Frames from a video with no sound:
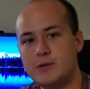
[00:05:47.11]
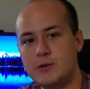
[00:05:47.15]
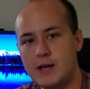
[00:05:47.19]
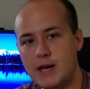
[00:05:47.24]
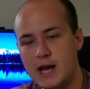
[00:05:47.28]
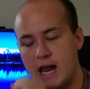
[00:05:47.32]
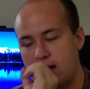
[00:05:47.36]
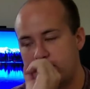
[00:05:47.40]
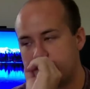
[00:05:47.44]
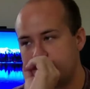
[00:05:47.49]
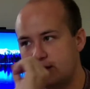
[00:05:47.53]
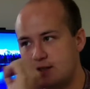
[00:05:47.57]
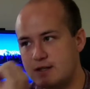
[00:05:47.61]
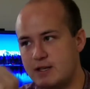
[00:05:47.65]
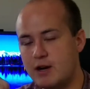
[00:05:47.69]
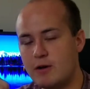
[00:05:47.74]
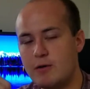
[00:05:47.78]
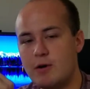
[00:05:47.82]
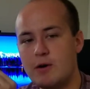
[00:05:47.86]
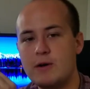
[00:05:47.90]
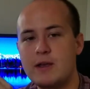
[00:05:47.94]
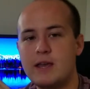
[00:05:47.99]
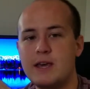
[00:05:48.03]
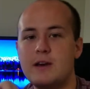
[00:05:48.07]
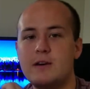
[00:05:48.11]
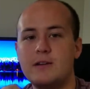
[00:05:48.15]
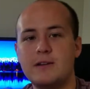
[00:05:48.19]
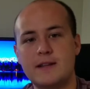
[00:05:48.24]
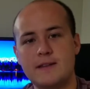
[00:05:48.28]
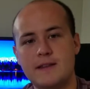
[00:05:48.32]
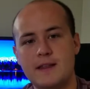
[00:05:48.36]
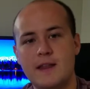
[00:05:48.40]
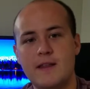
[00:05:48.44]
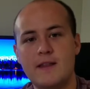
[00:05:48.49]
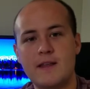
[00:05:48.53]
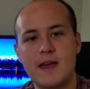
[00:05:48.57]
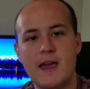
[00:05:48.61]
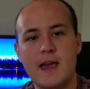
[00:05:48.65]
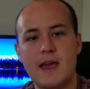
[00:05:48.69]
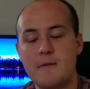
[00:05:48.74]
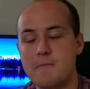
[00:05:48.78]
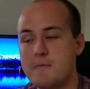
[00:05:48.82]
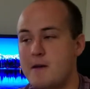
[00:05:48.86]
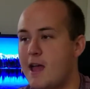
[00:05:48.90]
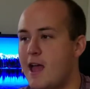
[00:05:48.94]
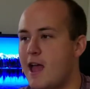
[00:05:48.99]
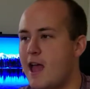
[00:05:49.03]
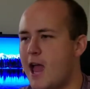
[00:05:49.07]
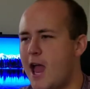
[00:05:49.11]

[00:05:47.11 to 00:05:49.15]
You need to have 0 killed at the end of the game.